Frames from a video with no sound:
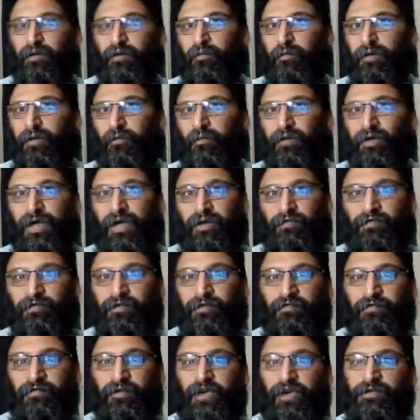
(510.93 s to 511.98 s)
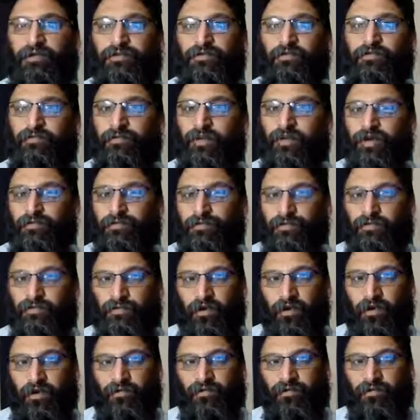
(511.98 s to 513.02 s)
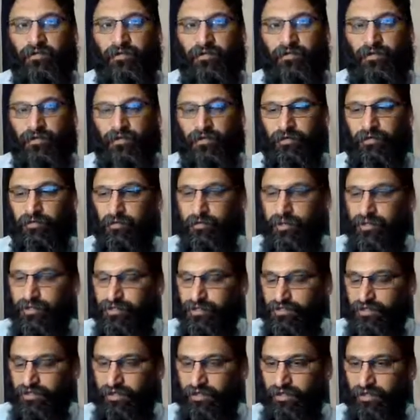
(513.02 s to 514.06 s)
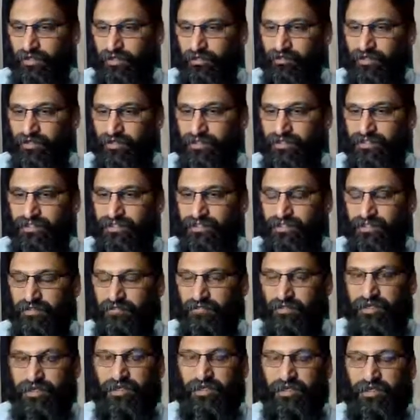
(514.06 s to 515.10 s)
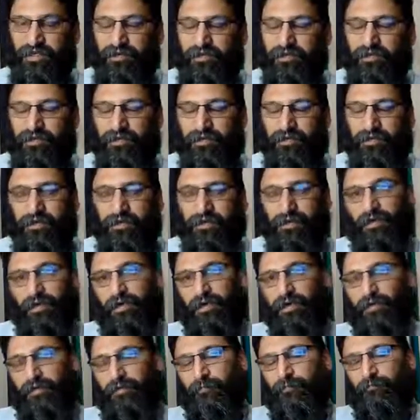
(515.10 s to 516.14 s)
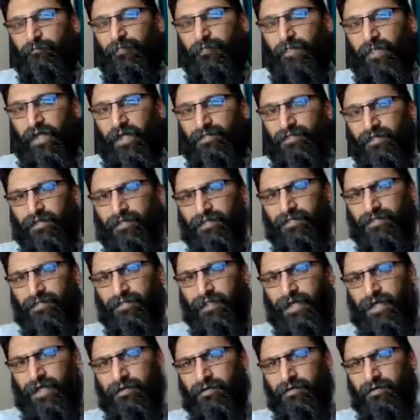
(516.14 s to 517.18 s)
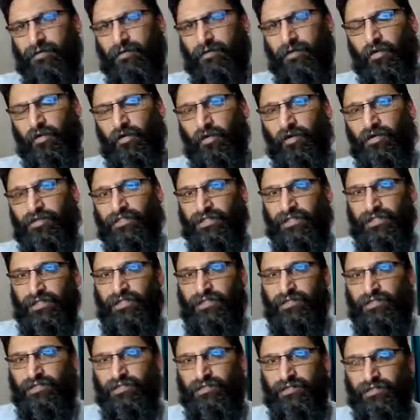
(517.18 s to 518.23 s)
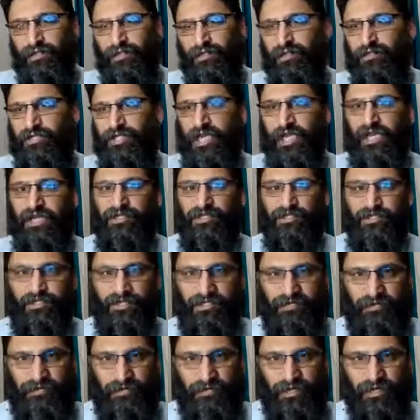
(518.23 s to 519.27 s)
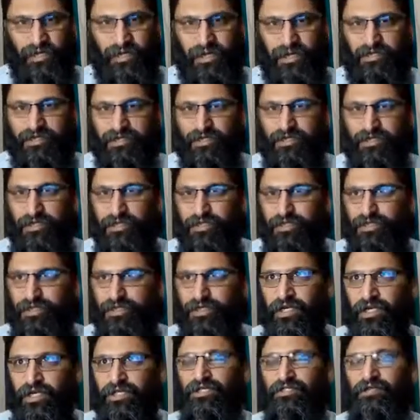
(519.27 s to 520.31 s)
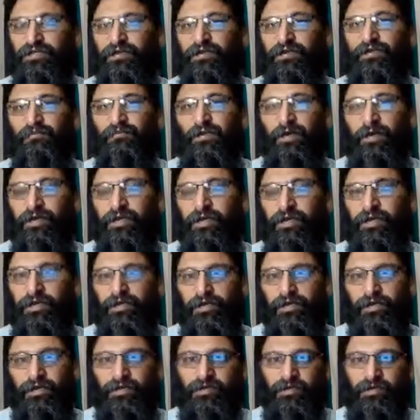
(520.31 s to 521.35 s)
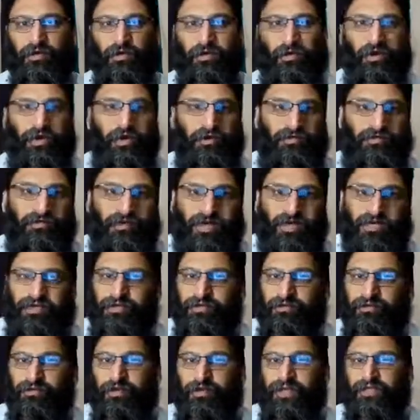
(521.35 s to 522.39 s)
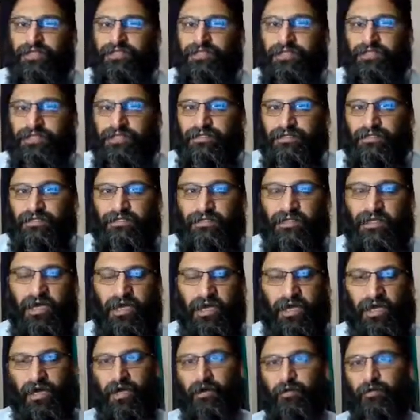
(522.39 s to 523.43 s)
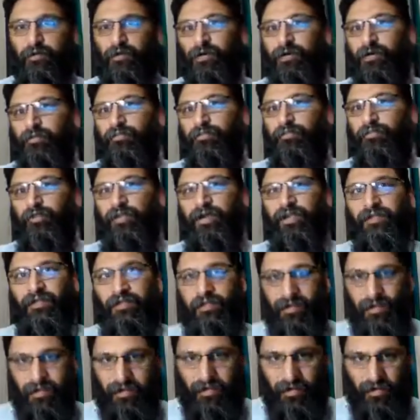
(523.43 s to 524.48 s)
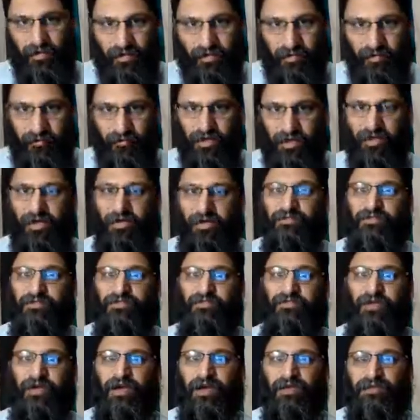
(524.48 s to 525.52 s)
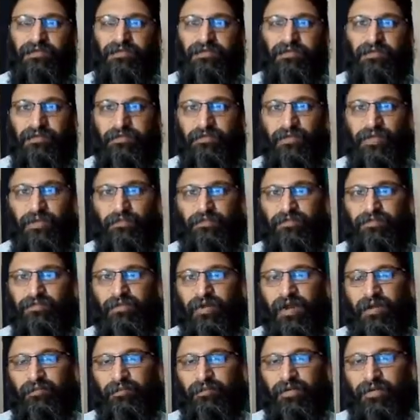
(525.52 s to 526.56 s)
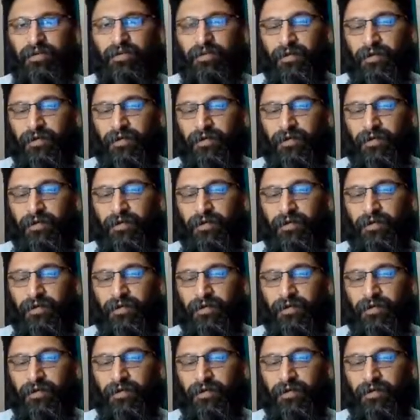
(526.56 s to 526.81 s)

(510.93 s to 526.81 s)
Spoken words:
we would have the flight or fight response, which releases adrenaline. And this then causes changes. So it can changes in our body. So our heart rate increases, our breathing becomes faster, becomes rapid,